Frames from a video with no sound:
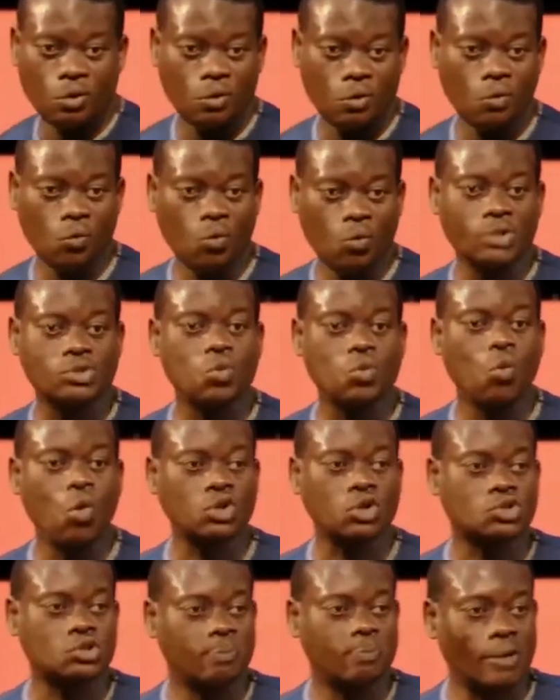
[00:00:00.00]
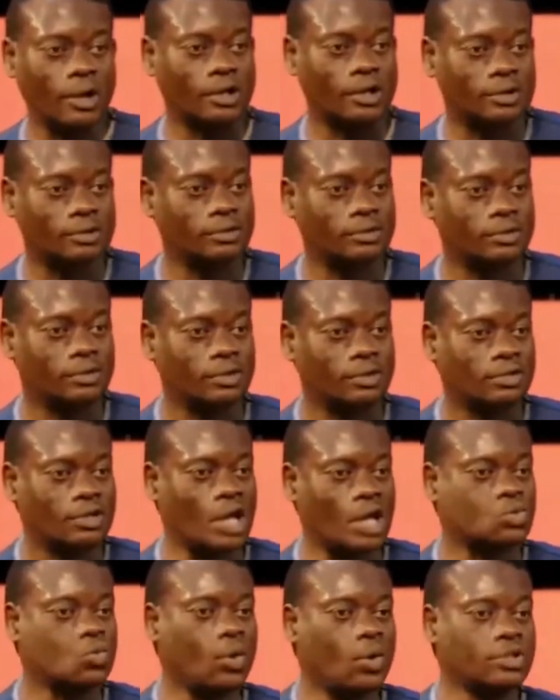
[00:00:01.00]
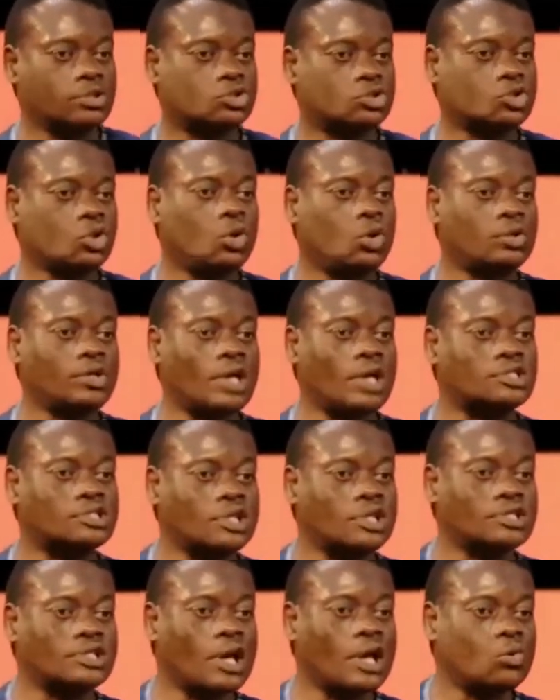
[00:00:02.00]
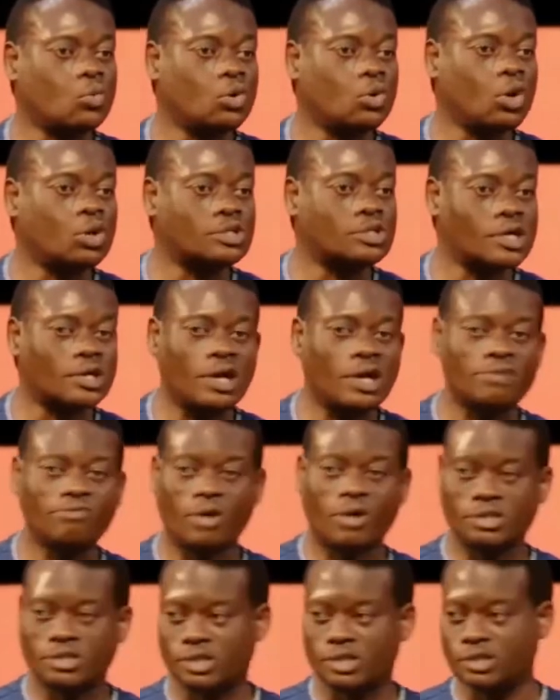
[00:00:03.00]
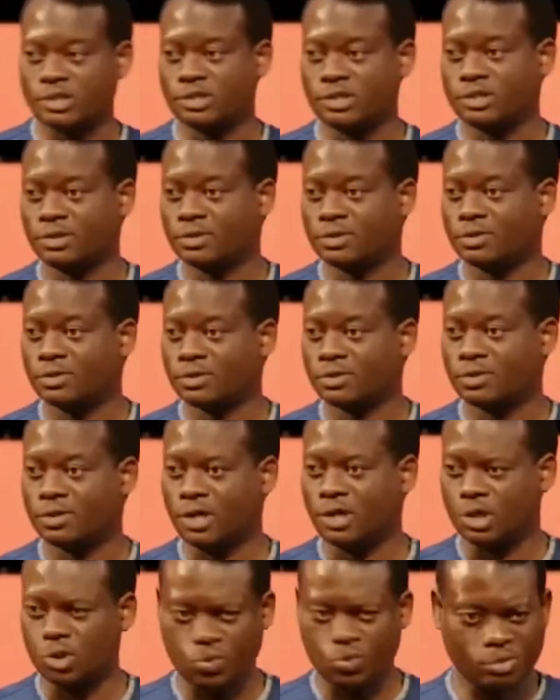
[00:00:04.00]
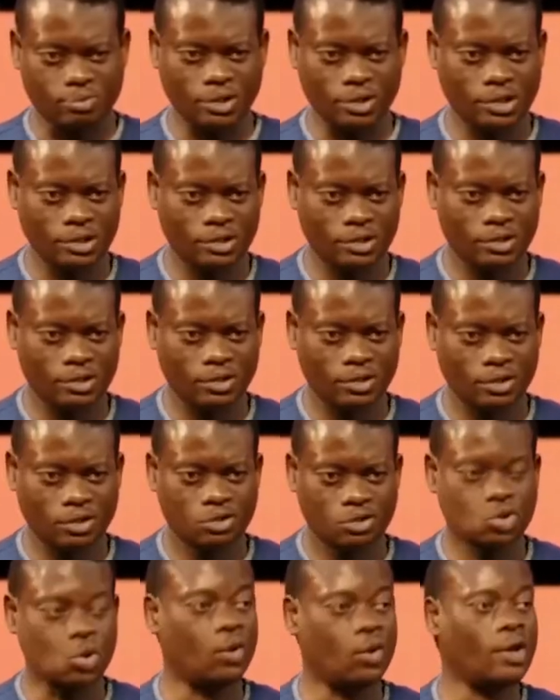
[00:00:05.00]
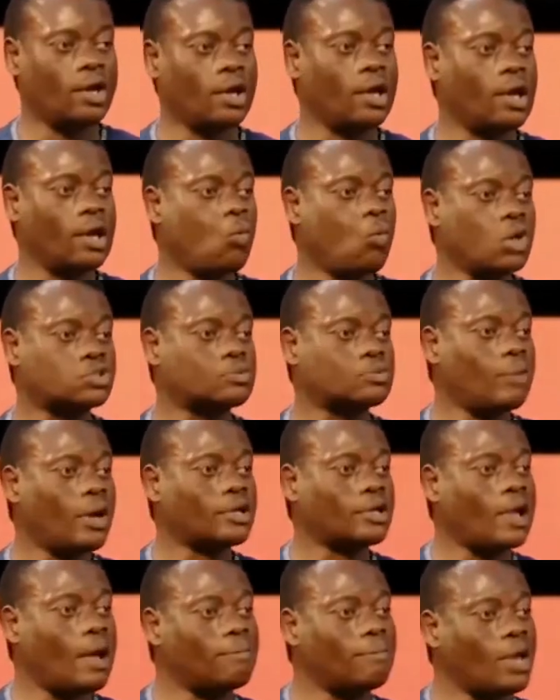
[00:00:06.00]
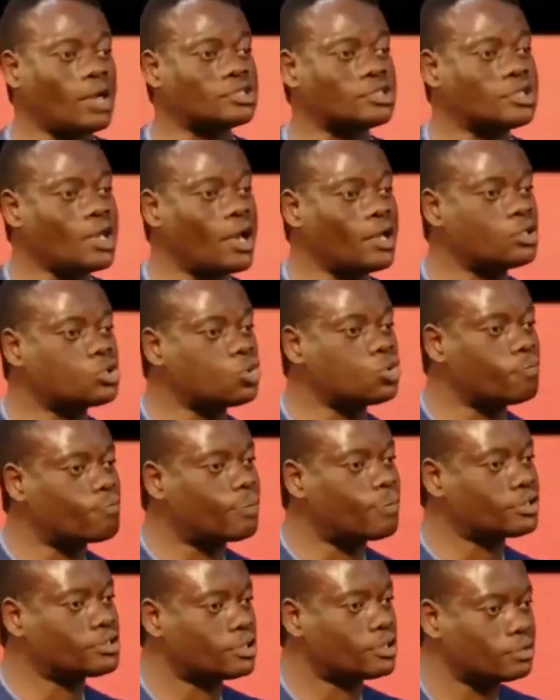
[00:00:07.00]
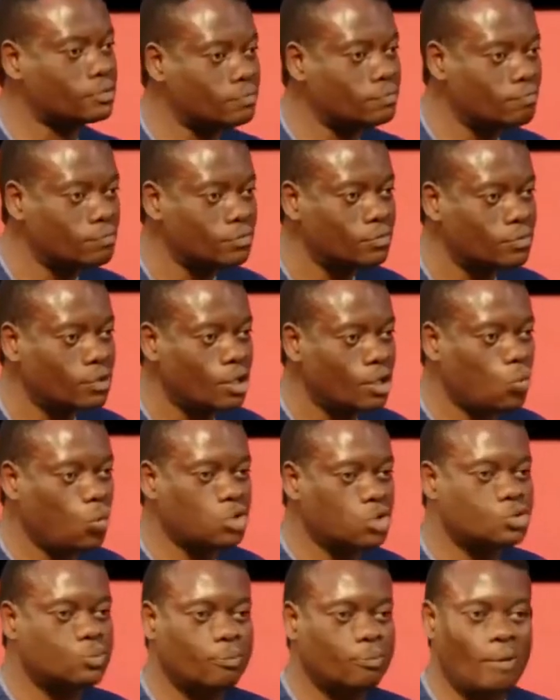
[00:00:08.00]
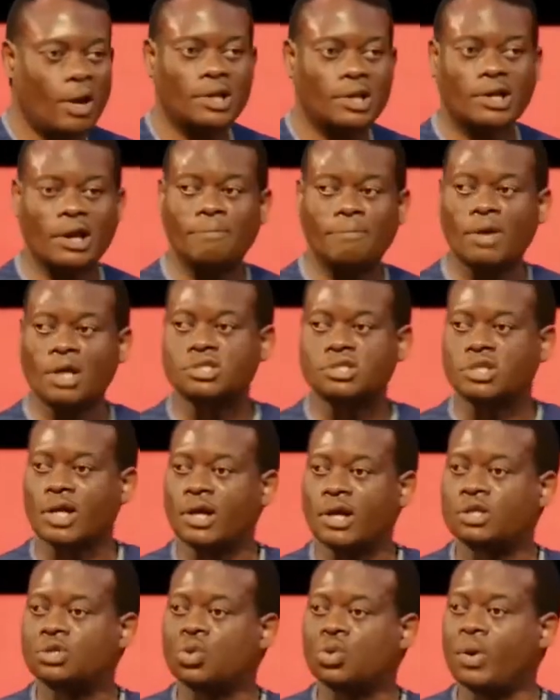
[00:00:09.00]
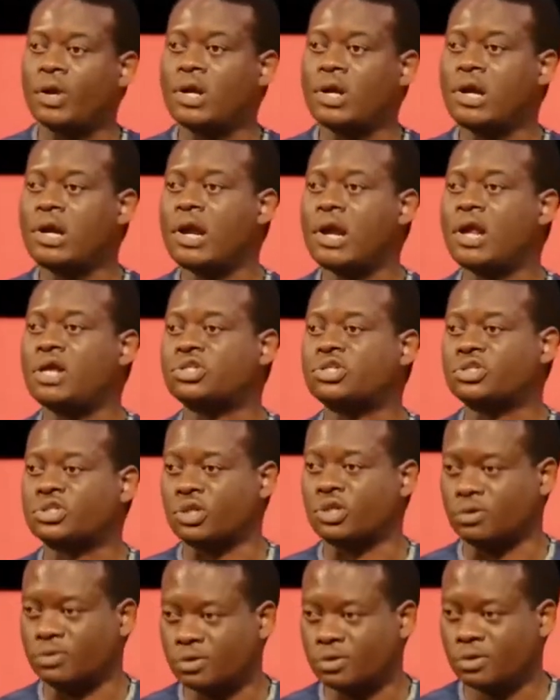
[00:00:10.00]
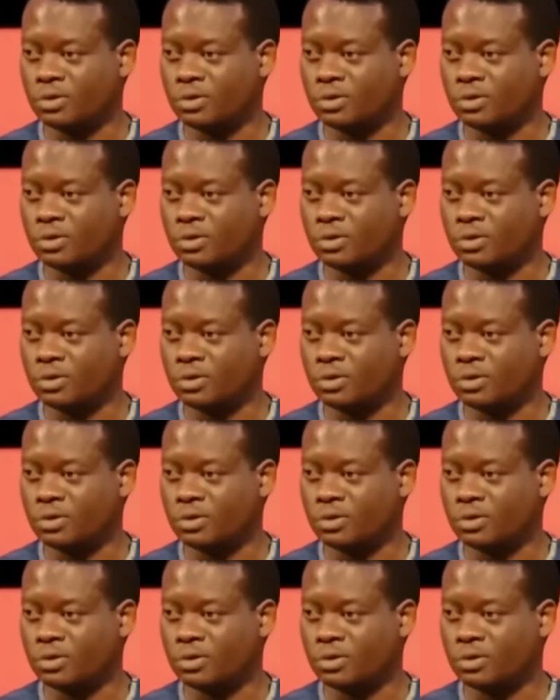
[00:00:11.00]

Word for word: with watchmen that were ensure that Satan will not take advantage. Are you with me? So a, a watchman can be assigned to a person. A watchman can be assigned to a nation.